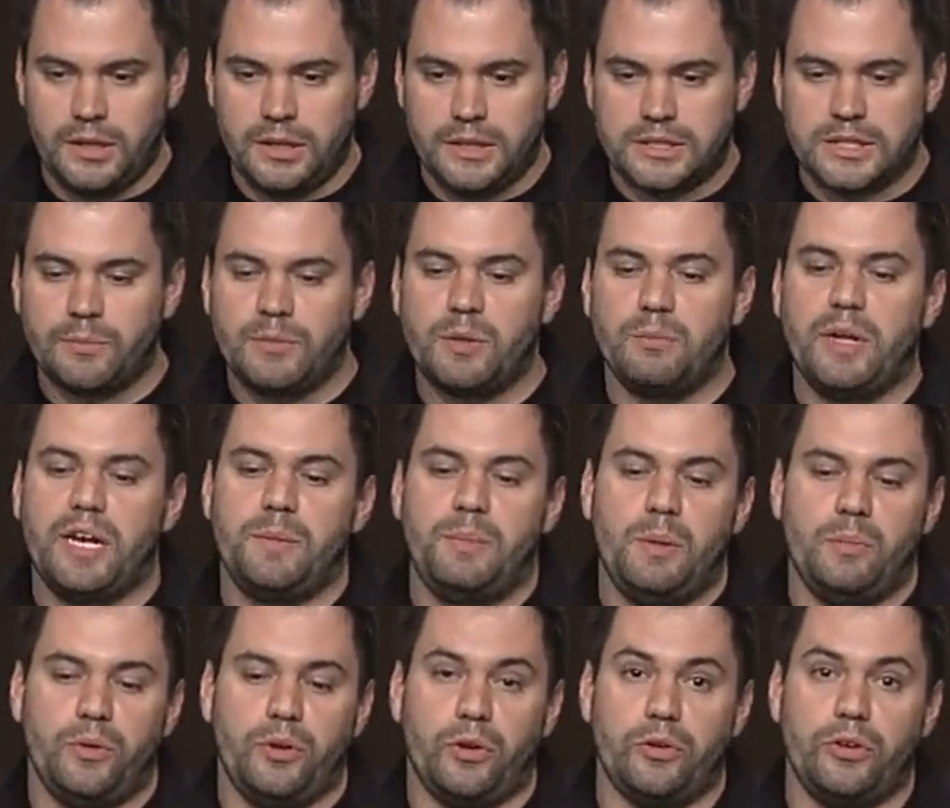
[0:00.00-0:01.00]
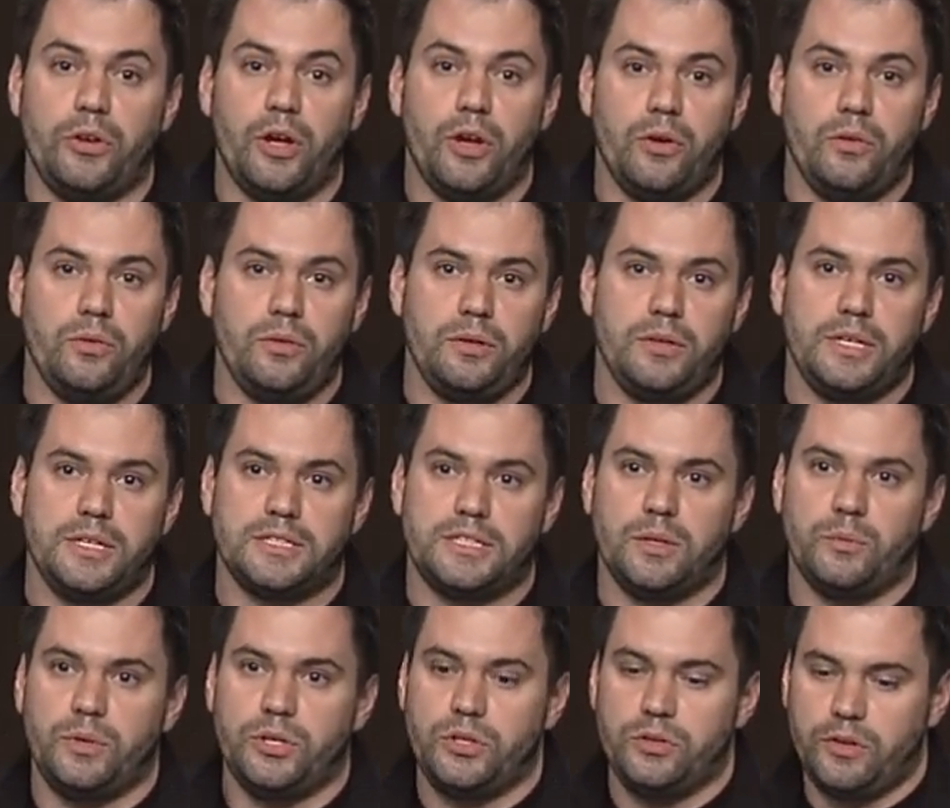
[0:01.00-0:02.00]
Something many people don't know is
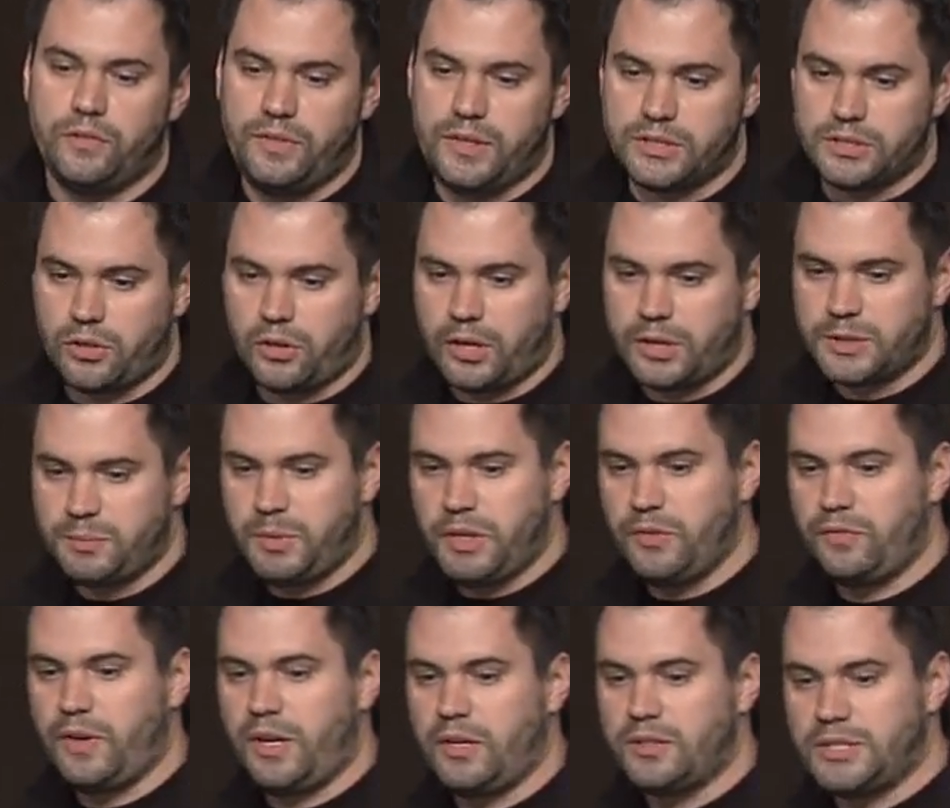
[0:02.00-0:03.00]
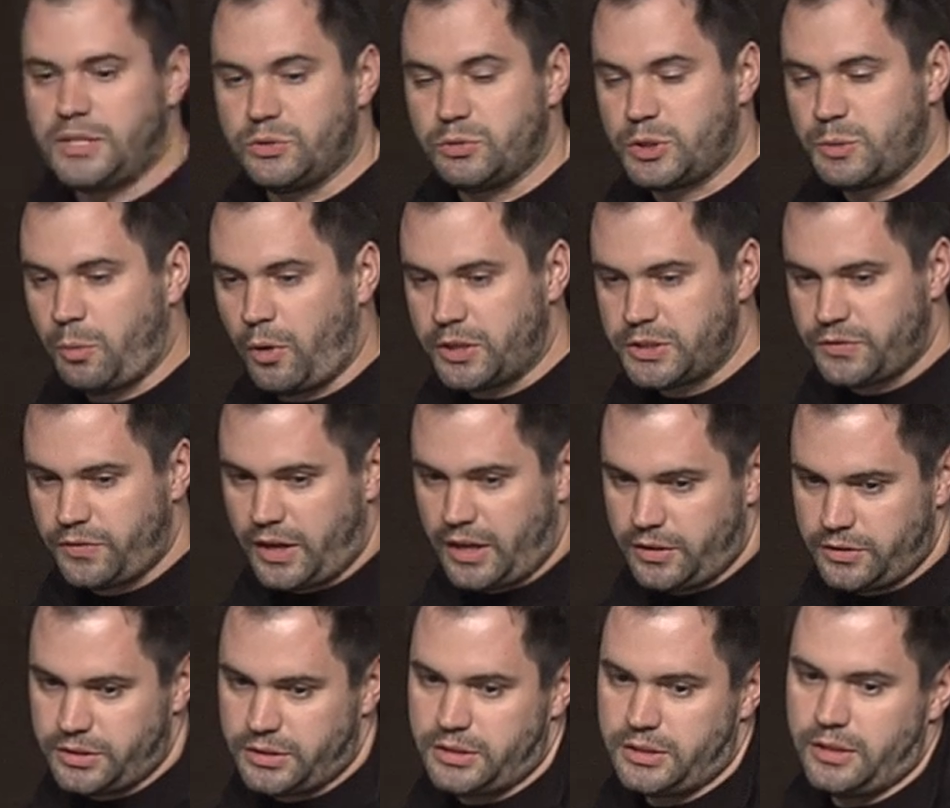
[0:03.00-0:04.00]
that we do have these RSP files, these response
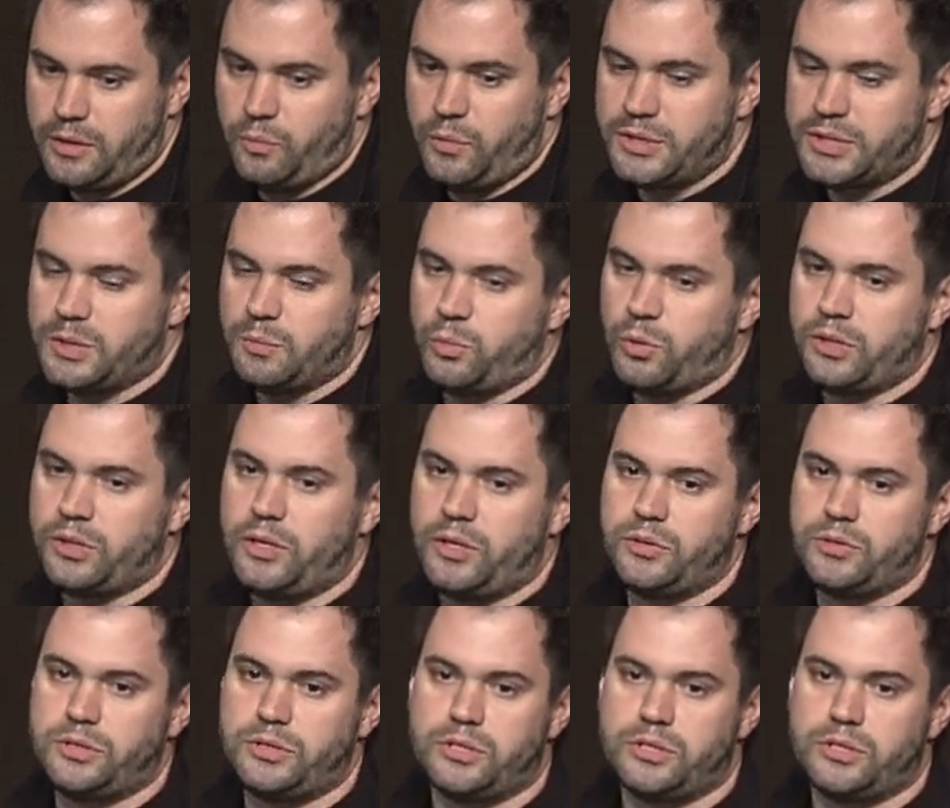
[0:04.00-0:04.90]
files, and we support those.